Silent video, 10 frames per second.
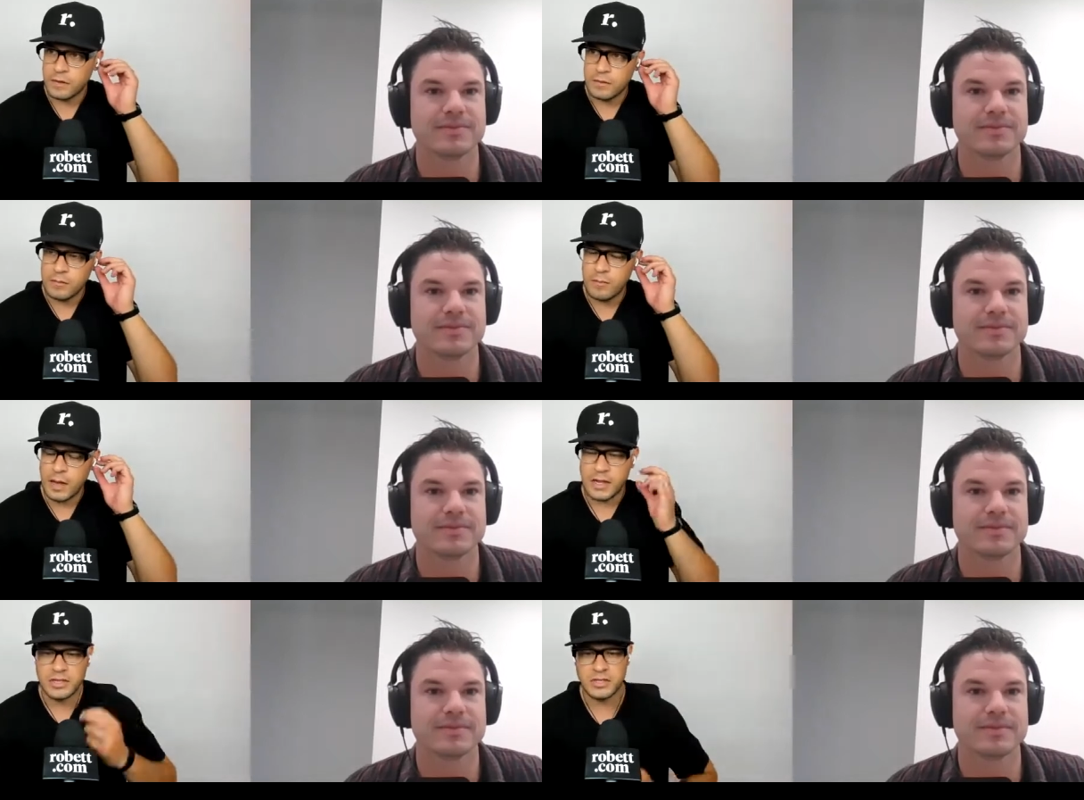
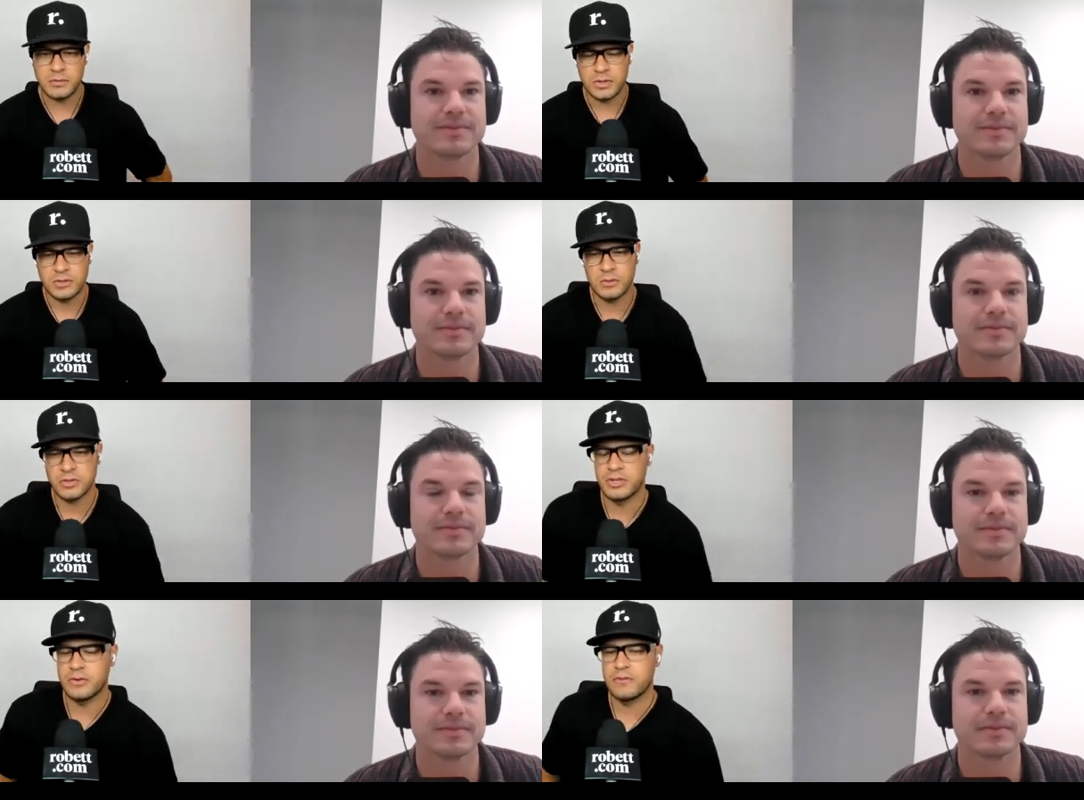Speaker 1: money in, with with
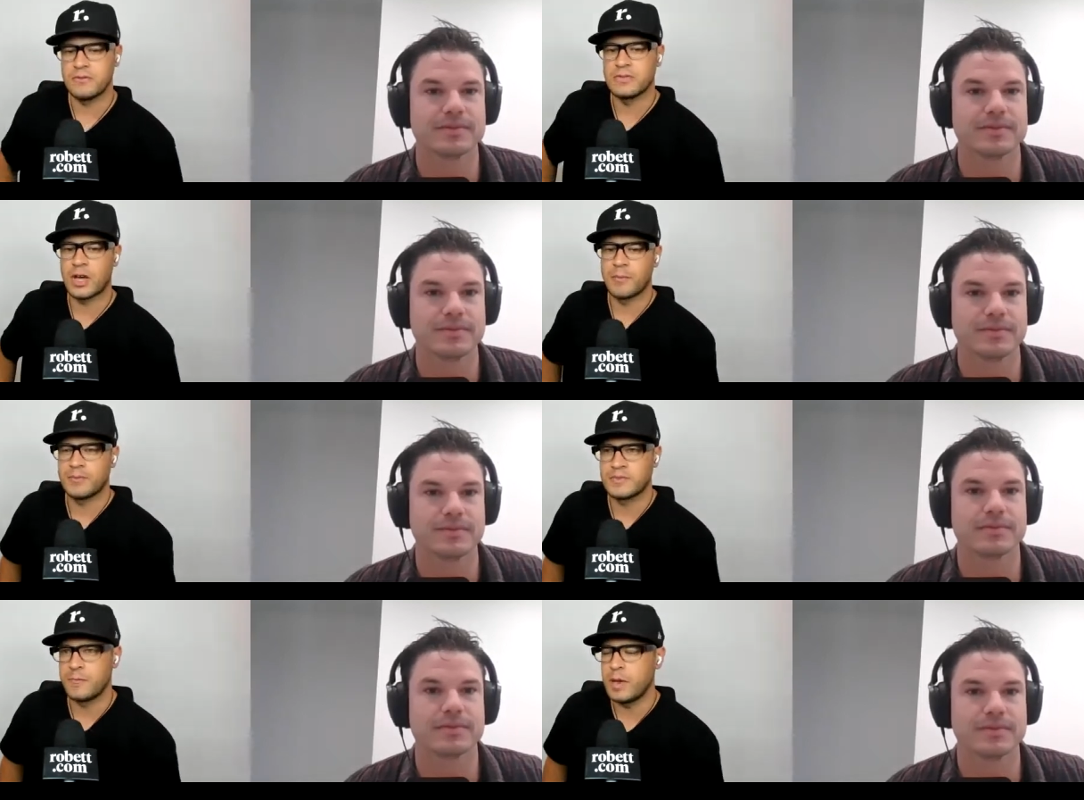certain
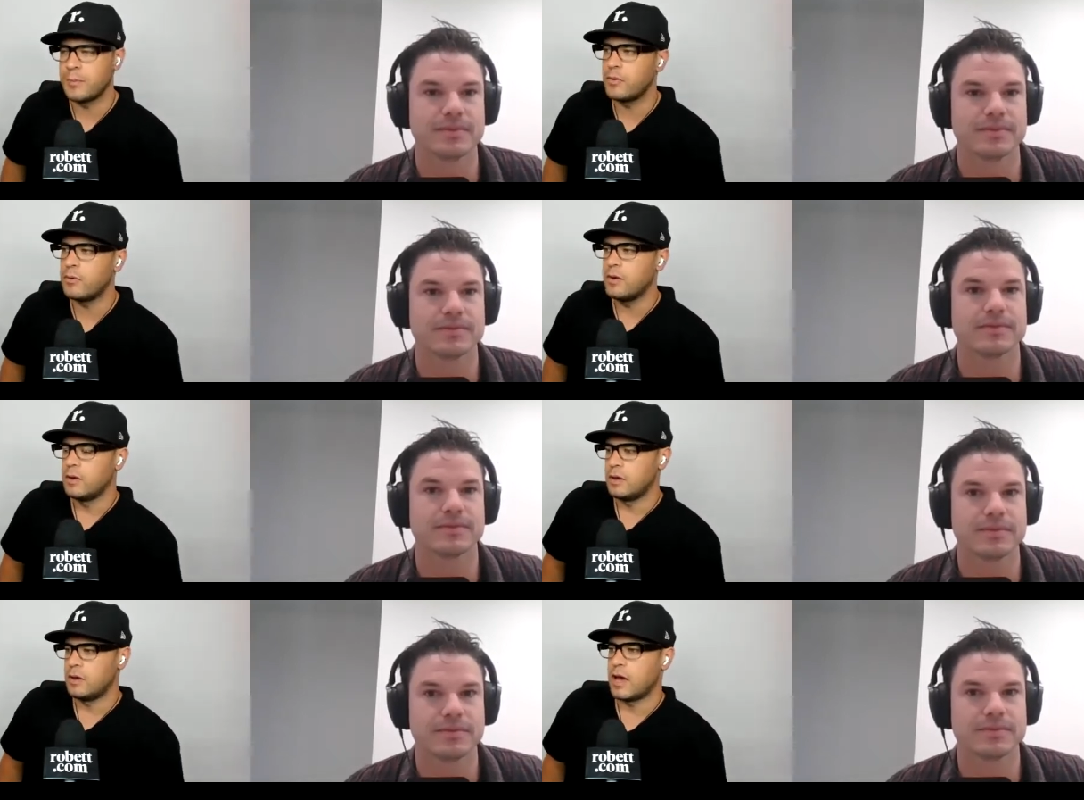types of people,
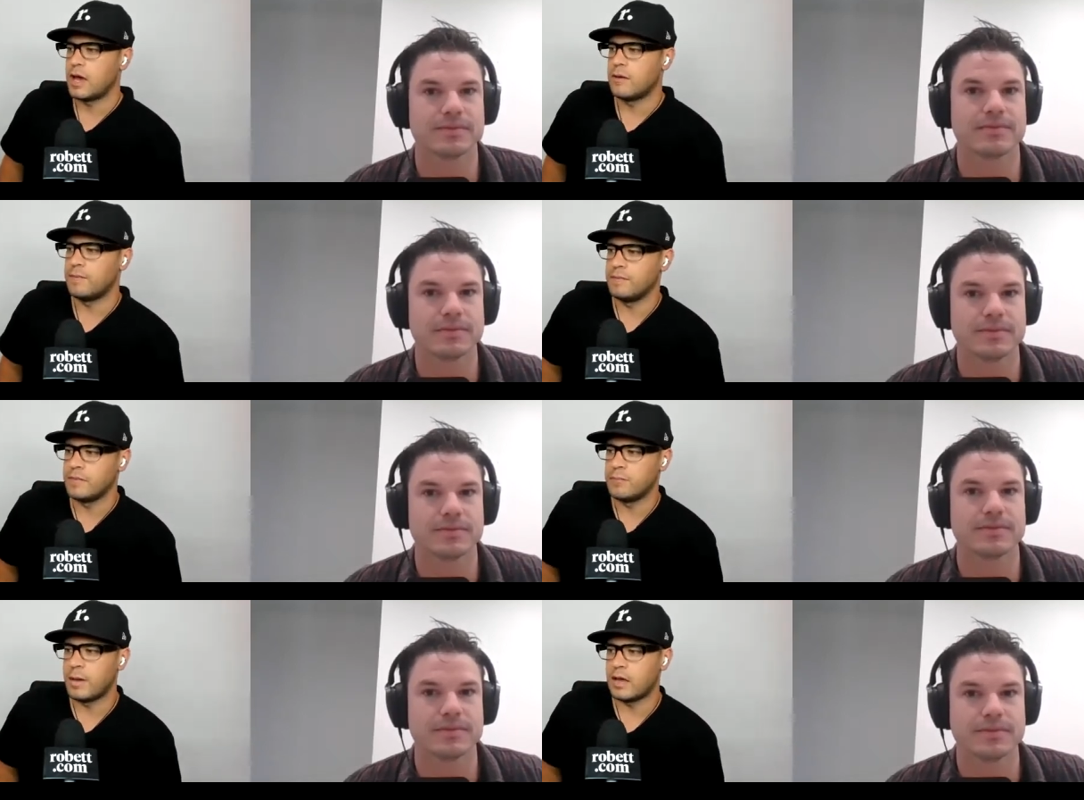um,
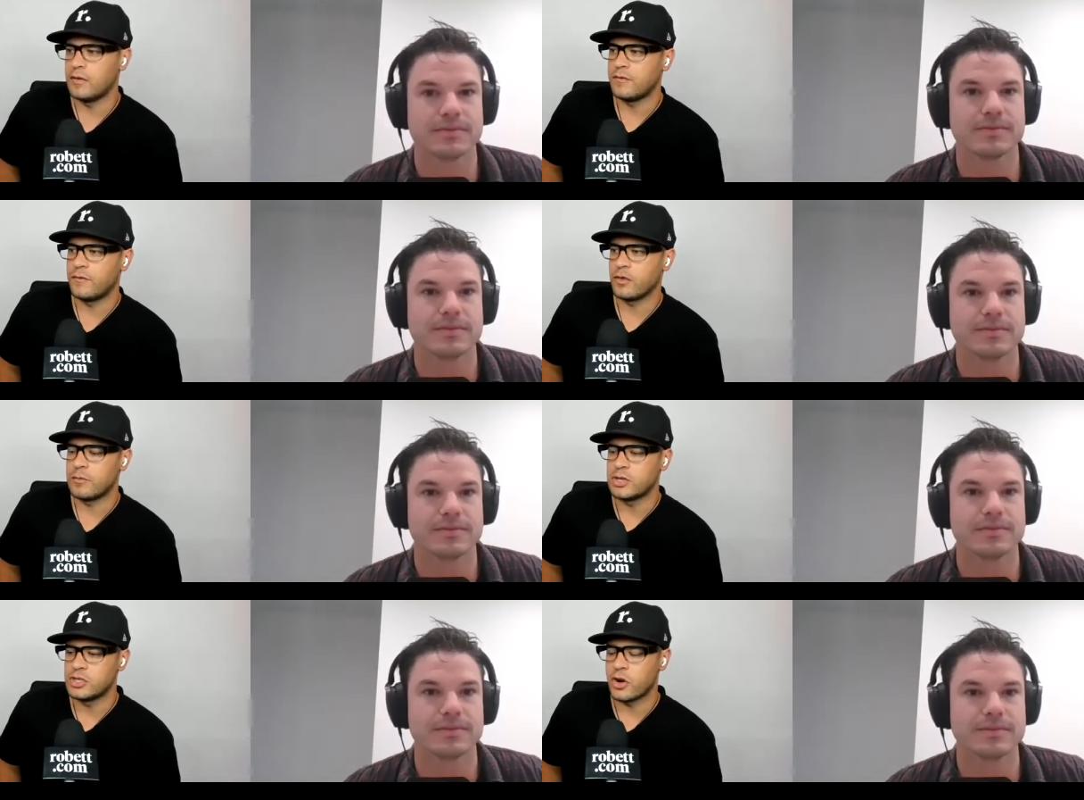but for the
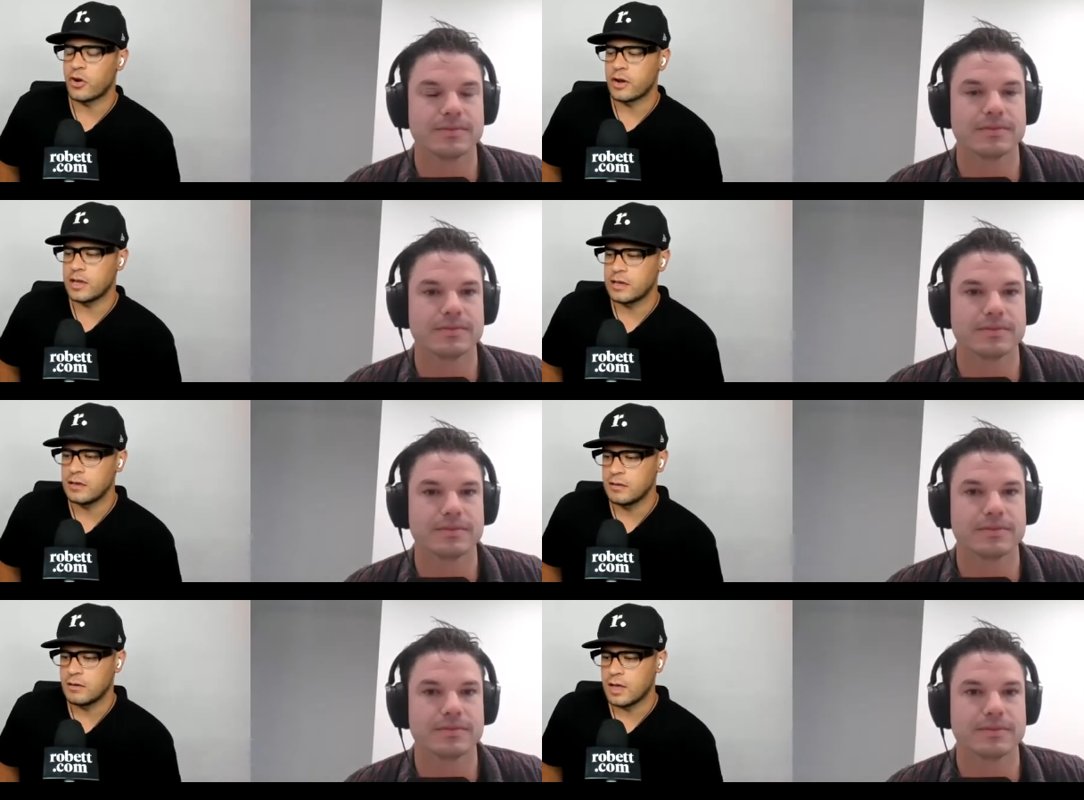majority,
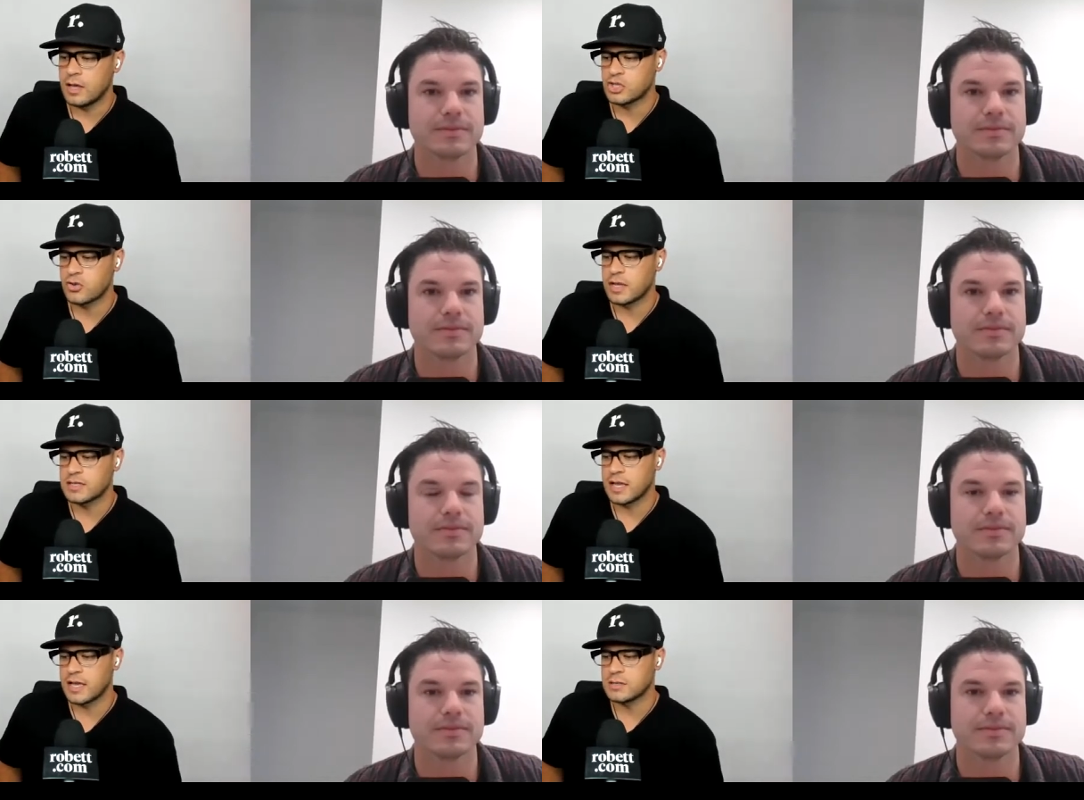it
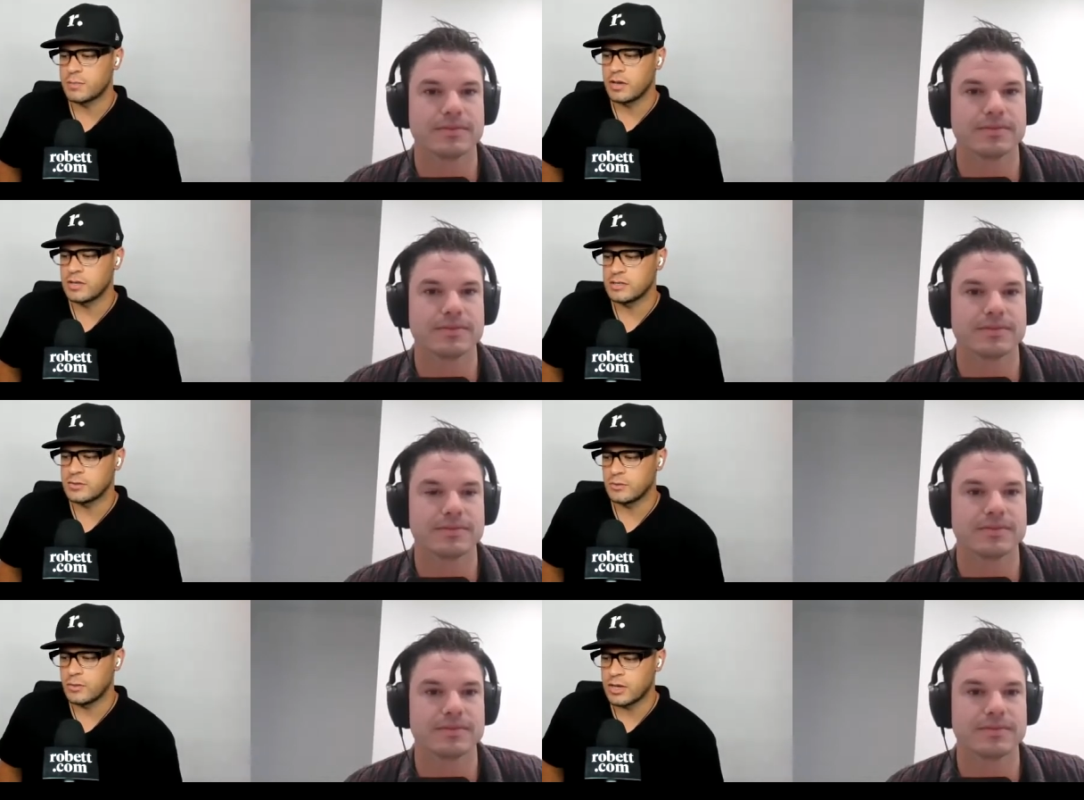translates because
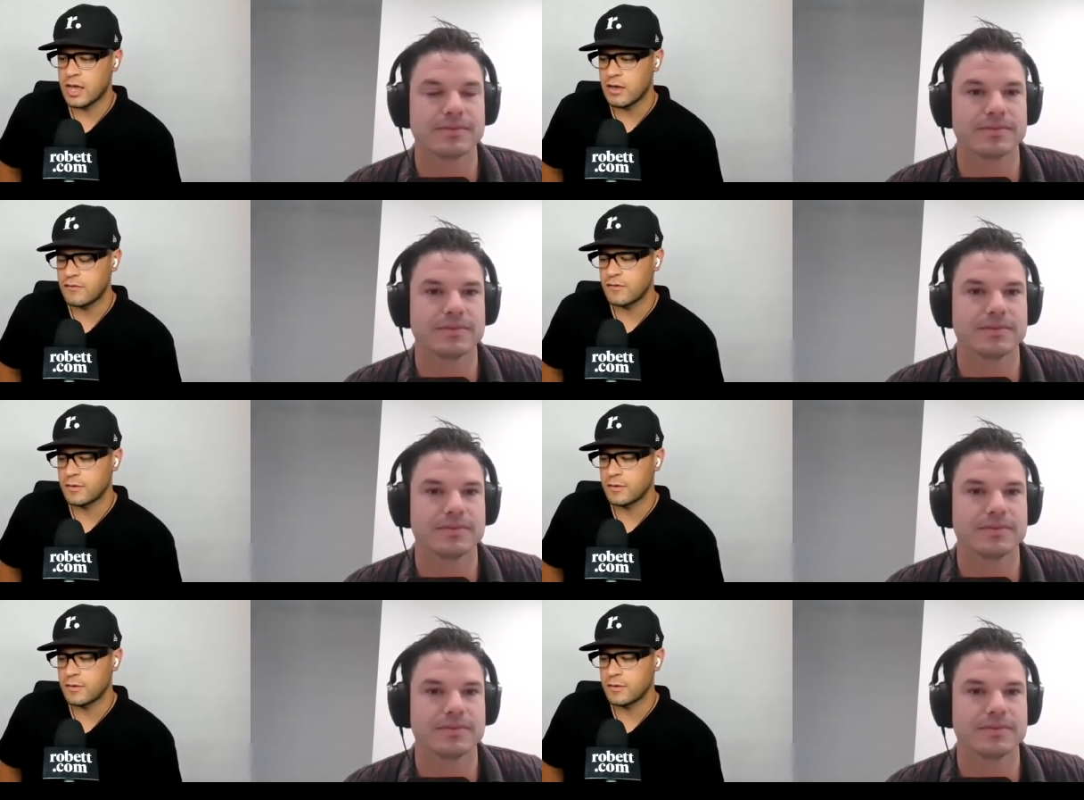when you have